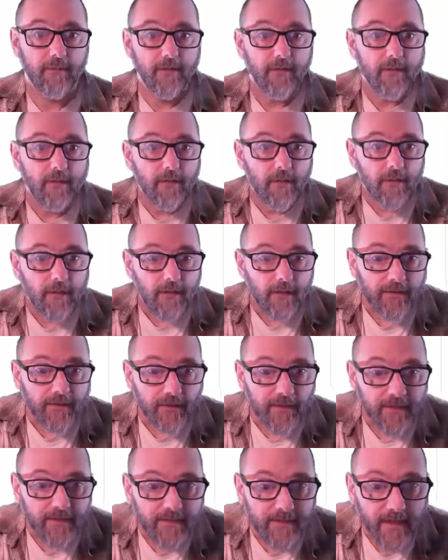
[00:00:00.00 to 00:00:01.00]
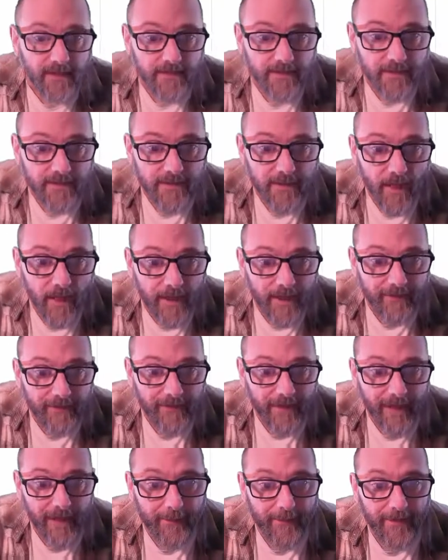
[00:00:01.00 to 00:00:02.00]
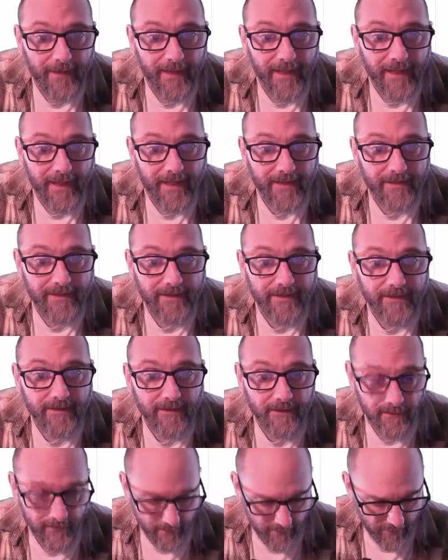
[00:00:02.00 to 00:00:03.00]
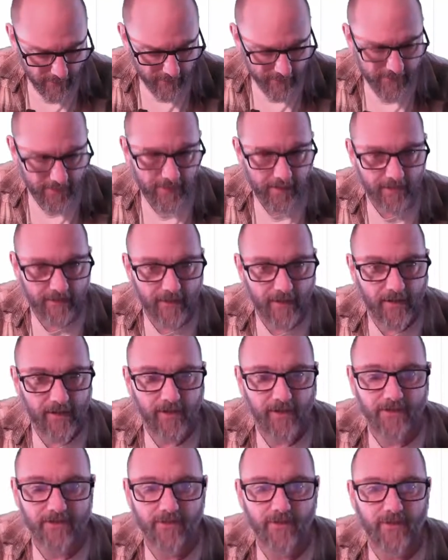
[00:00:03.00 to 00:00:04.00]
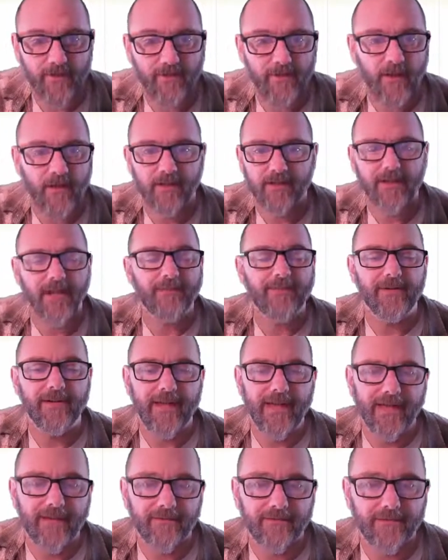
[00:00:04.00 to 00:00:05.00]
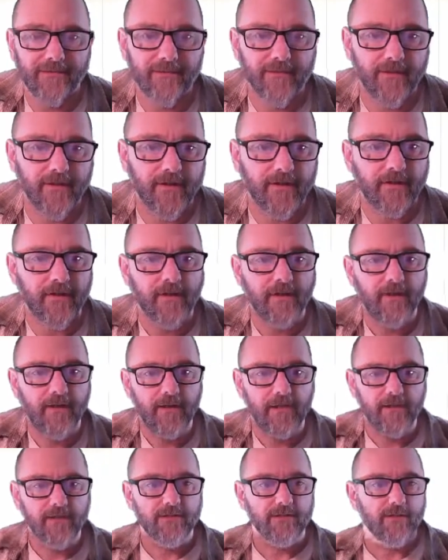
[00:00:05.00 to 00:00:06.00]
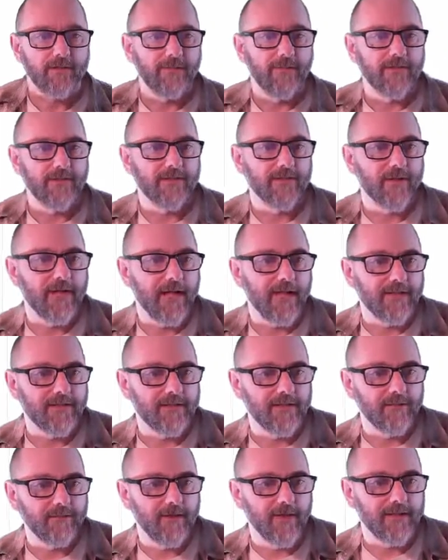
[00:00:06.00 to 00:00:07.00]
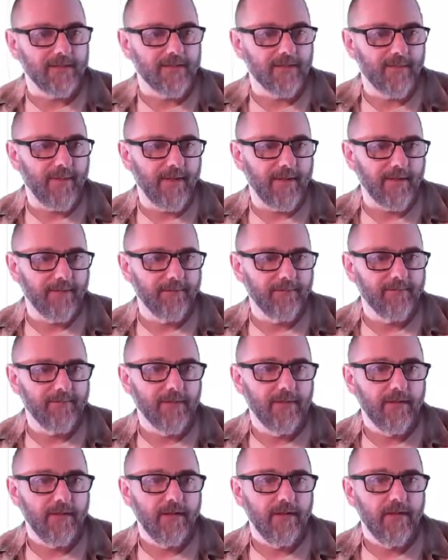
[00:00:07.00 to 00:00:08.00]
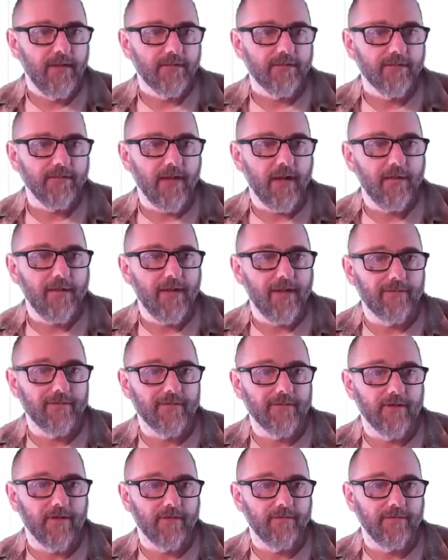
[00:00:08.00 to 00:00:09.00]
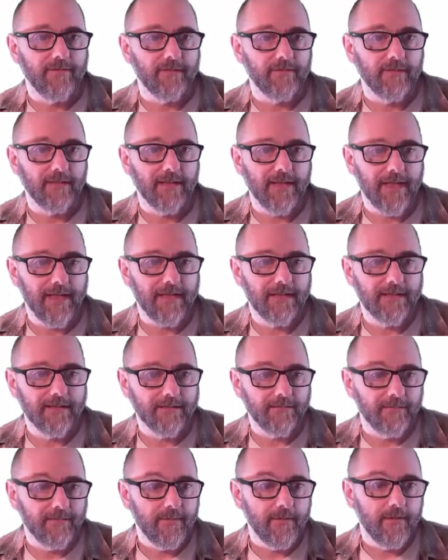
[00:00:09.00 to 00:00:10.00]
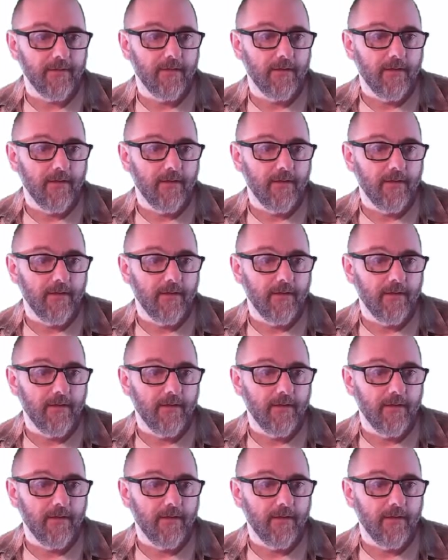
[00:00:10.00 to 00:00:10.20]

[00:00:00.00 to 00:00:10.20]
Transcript: I think it does not have a capital S. I'm taking that all as one, capital F, sorry. So make sure it has the right spelling. So now we have a Starfield class.